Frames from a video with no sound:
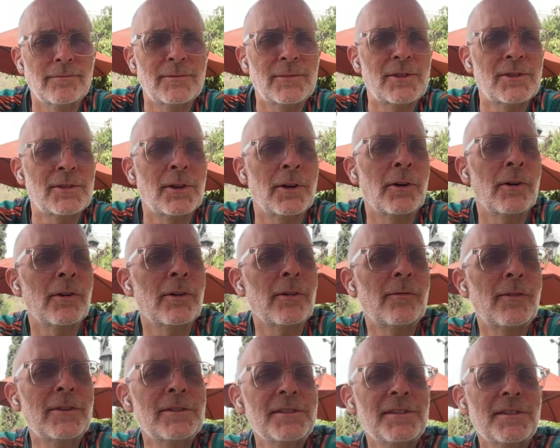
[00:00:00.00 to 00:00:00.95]
So the
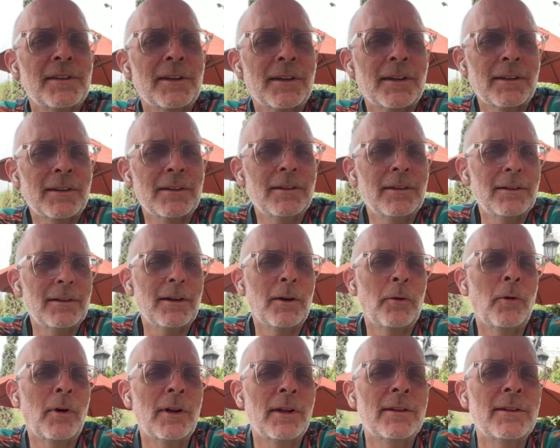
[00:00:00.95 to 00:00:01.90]
first thing I
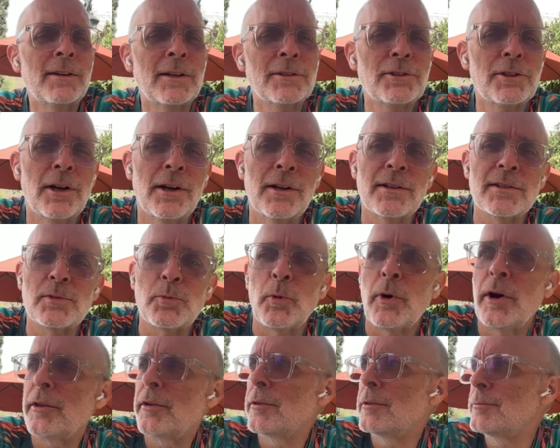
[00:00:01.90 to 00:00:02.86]
want to touch on is
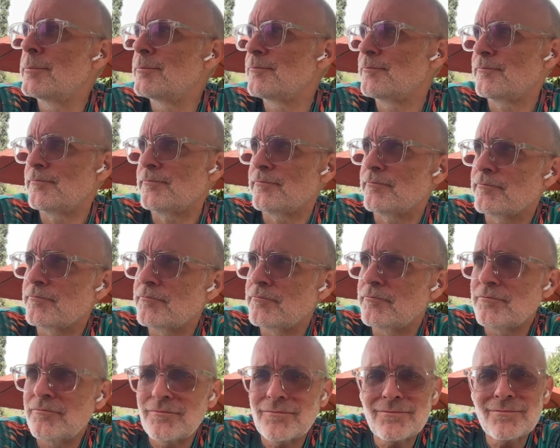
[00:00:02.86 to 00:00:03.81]
weather.
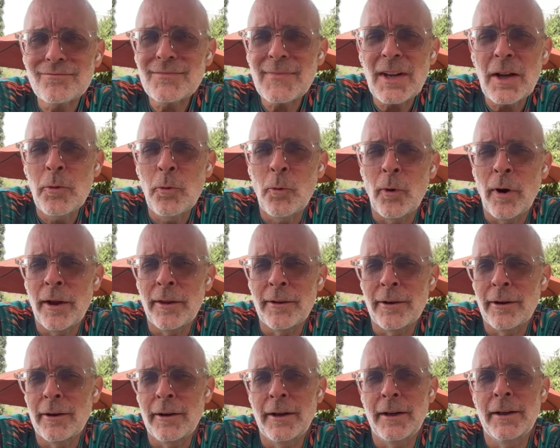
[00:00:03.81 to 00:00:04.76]

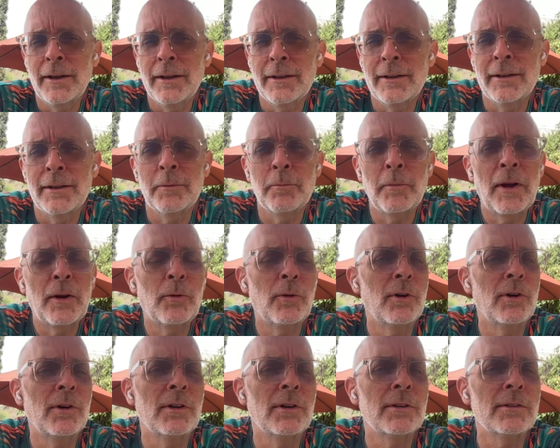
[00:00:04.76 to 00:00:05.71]
Weather in
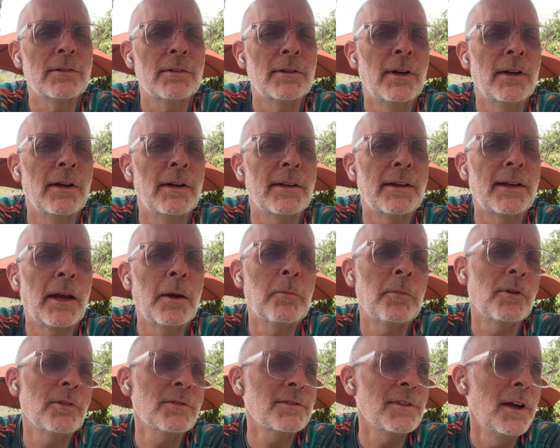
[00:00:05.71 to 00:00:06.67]
Manuel
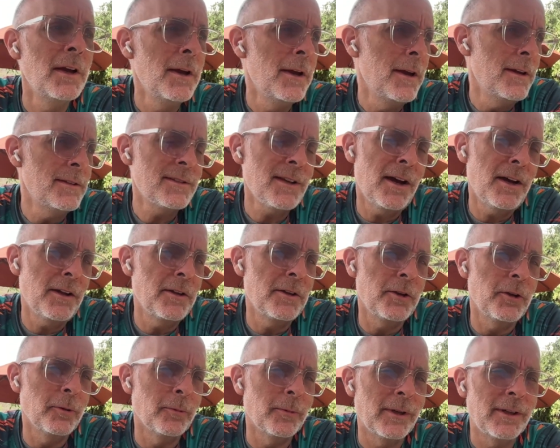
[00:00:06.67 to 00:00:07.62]
Quepos, it's hot and
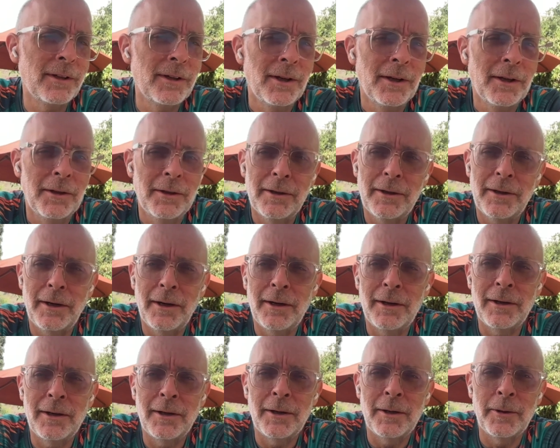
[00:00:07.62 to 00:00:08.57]
humid.
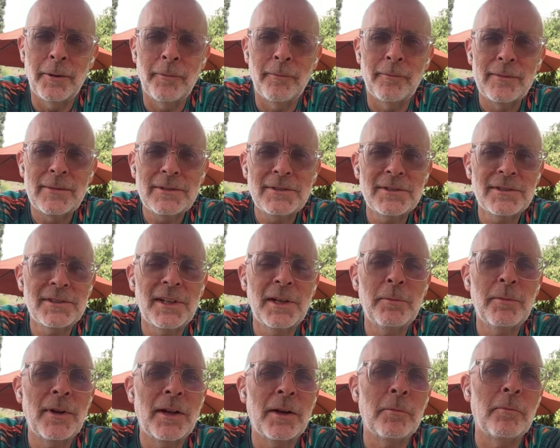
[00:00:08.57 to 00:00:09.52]
Just
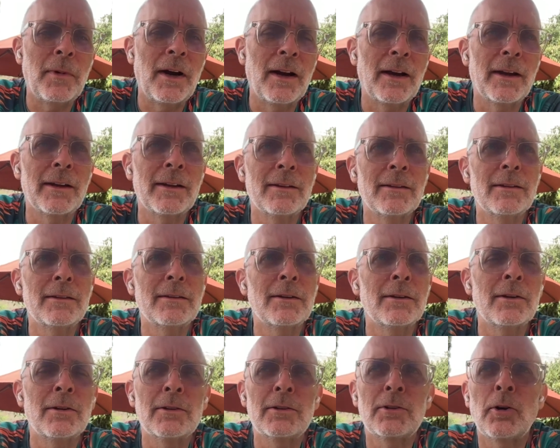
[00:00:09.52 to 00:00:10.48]
keep that in mind.
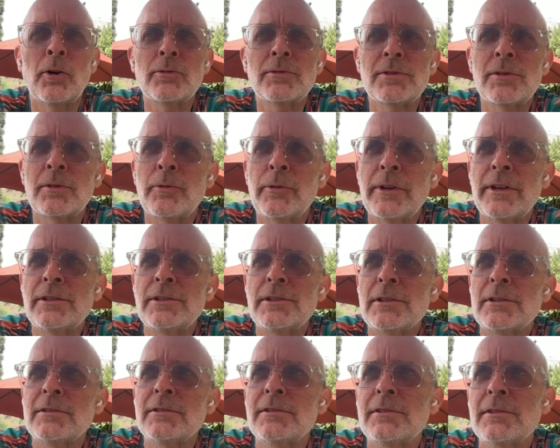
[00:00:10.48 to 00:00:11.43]
Coastal
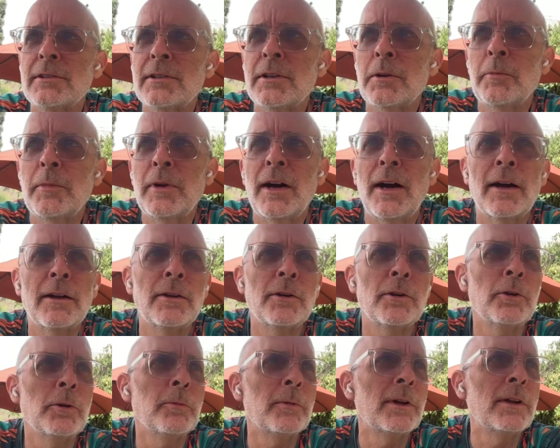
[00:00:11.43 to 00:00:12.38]
regions are going to be hot and
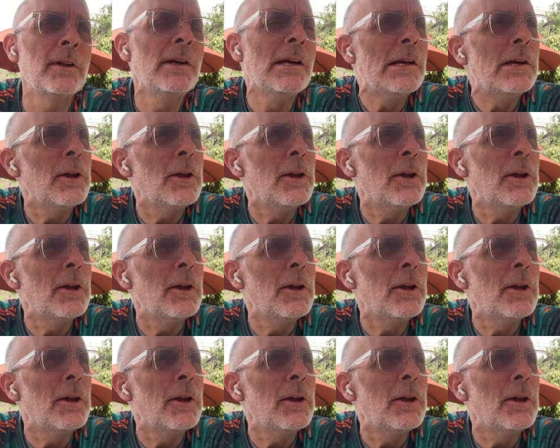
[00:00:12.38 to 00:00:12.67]
humid.